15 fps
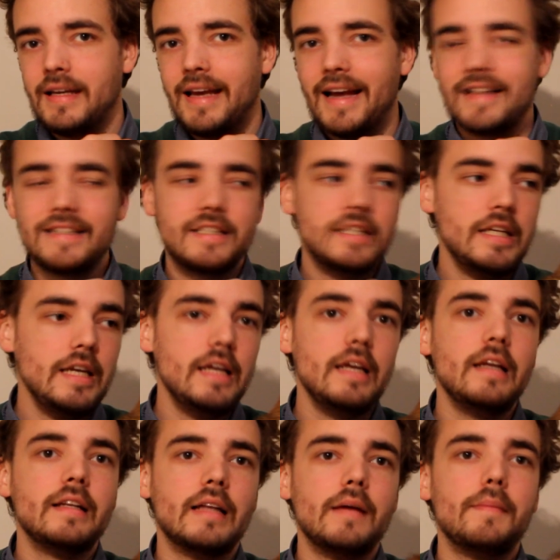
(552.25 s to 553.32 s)
and
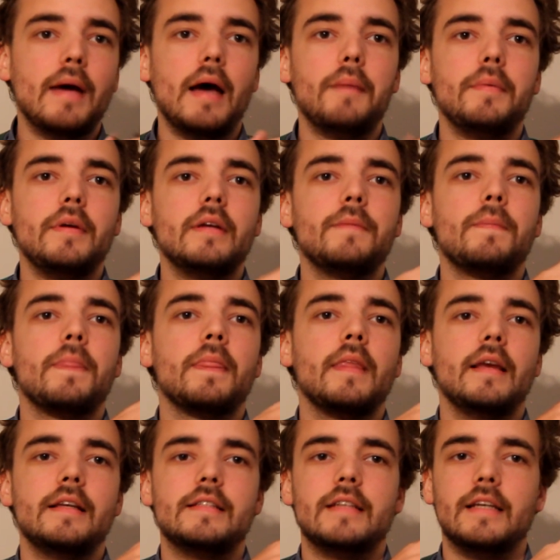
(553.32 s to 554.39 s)
seeing them happy
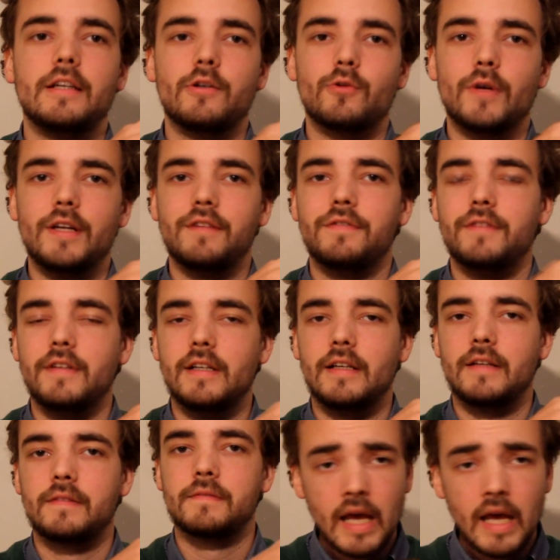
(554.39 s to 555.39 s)
is a great feeling.